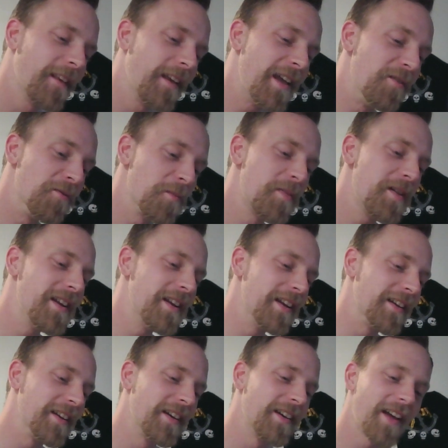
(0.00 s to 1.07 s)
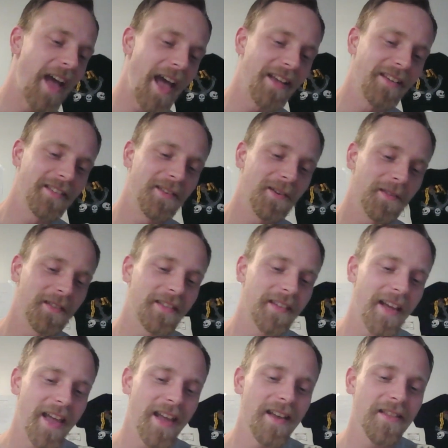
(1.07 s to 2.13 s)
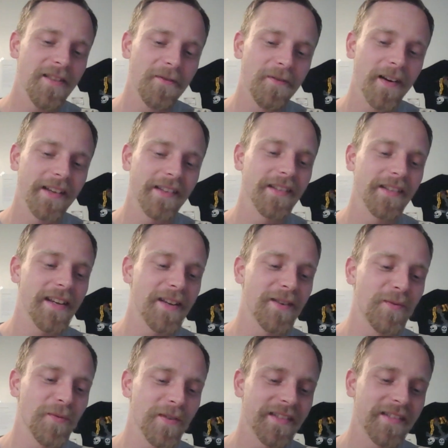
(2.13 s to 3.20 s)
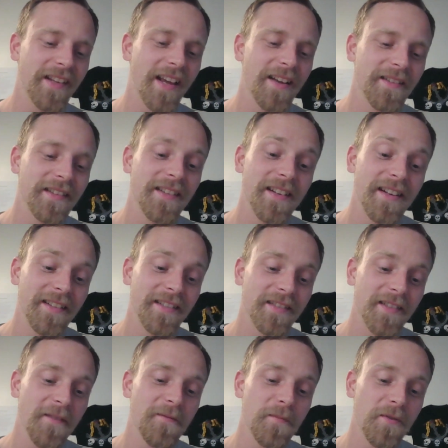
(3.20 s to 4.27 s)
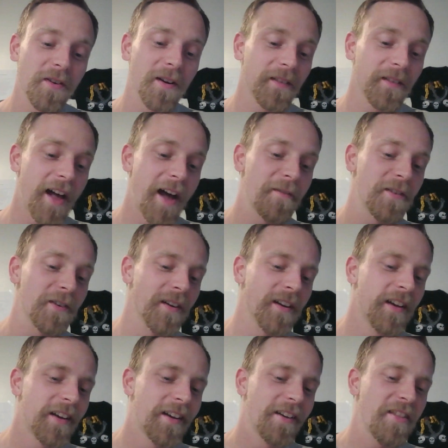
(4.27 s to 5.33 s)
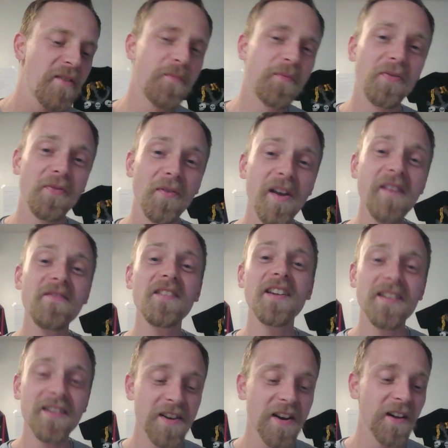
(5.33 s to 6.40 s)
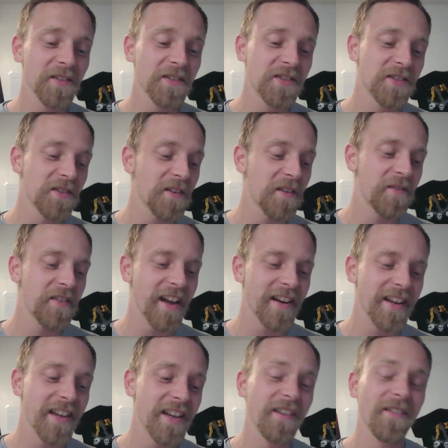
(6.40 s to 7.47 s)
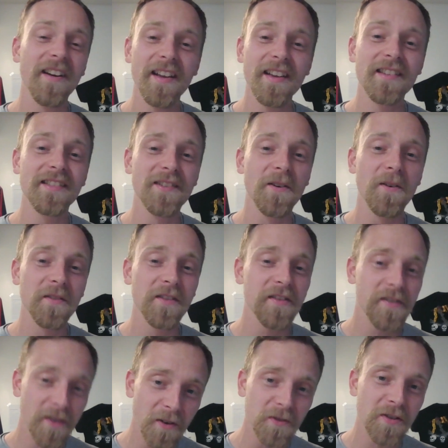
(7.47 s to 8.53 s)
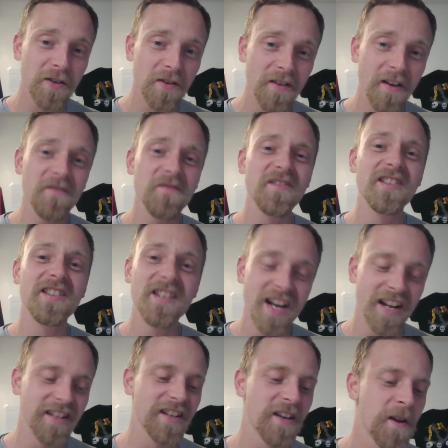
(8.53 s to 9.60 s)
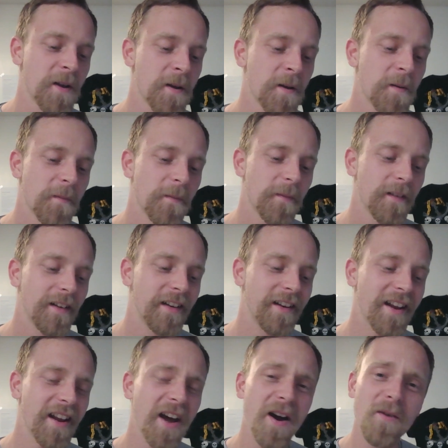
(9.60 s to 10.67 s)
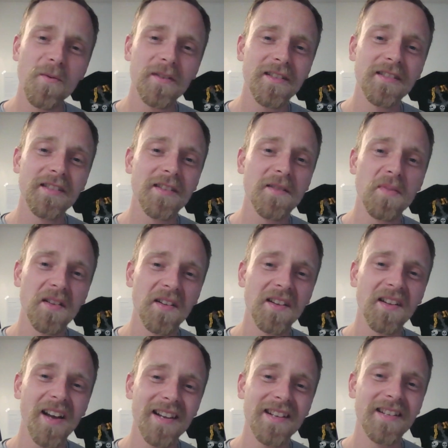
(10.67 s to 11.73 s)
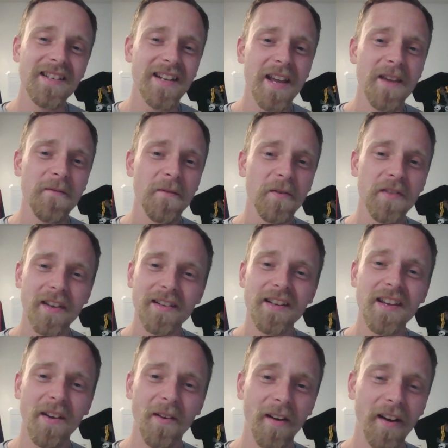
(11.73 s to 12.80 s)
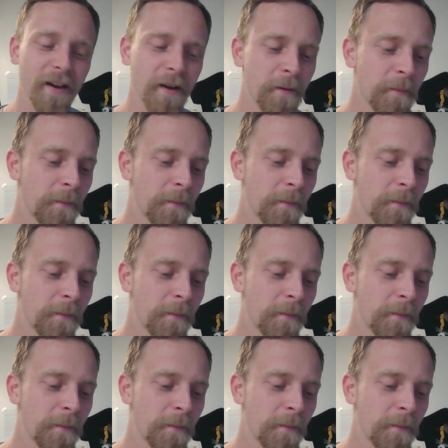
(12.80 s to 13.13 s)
he repeated, as though saying the phrase again would silence any sophomoric laughter. The prevalent culture of that era is called the culture of shit. Now, what is the polite name for that era?